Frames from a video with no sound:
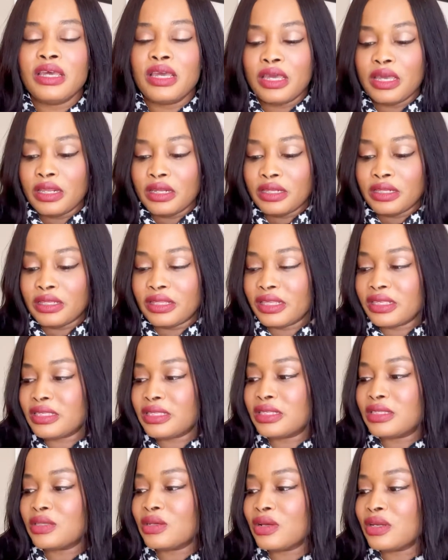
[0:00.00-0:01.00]
This is
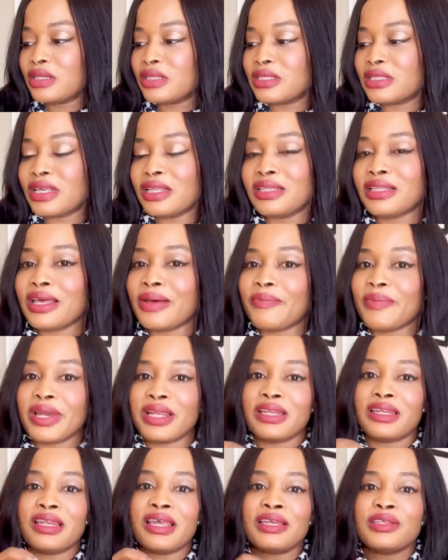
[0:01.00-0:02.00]
not a scent that might
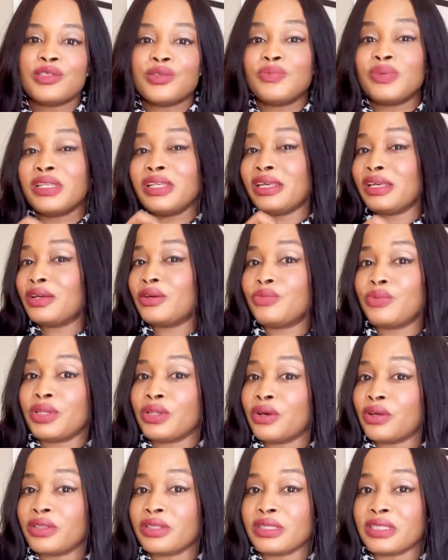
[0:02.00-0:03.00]
like to be layered with
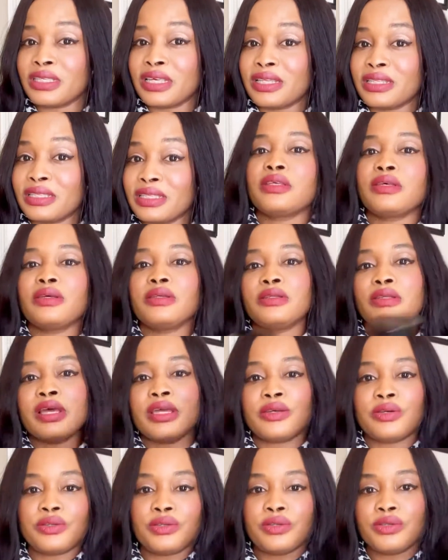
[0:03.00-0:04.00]
other scents. I
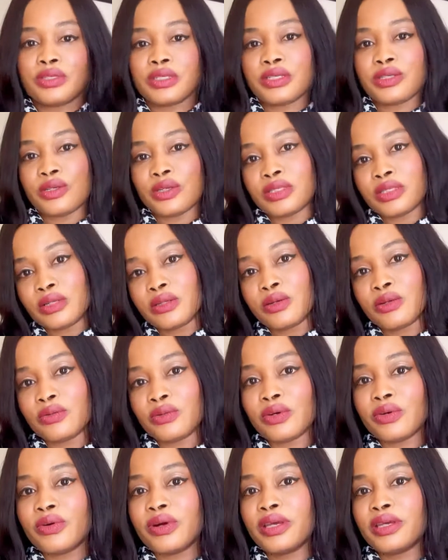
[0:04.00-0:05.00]
could use it just alone,
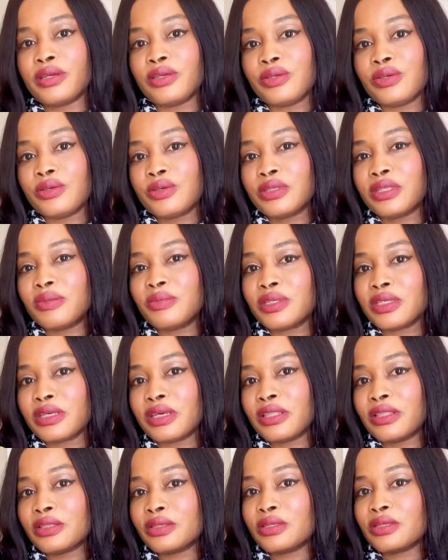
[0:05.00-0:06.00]
or I can use them
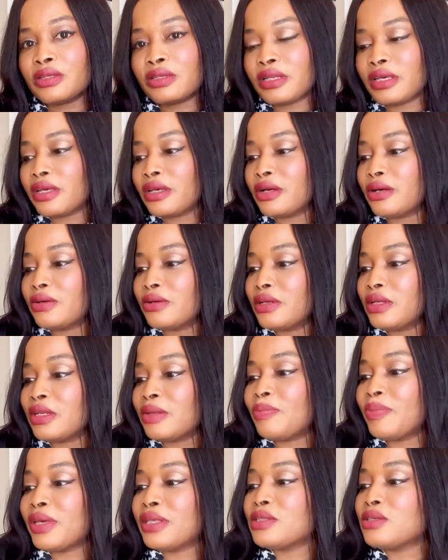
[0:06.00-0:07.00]
together to layer. It
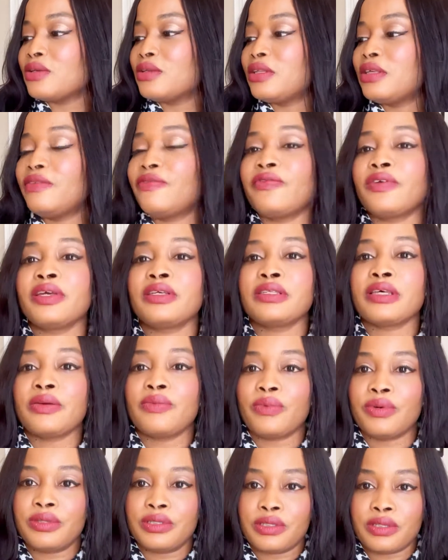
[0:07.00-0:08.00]
depends on the effect I
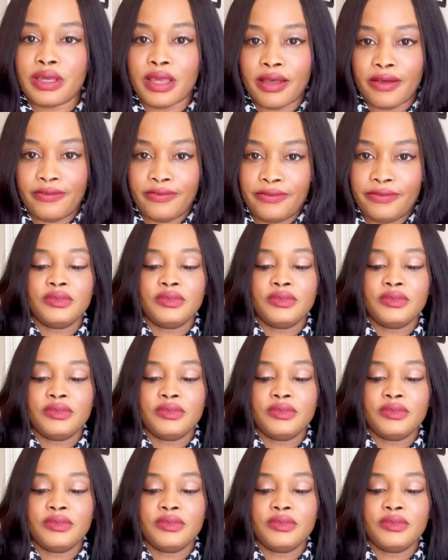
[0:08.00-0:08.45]
want to have.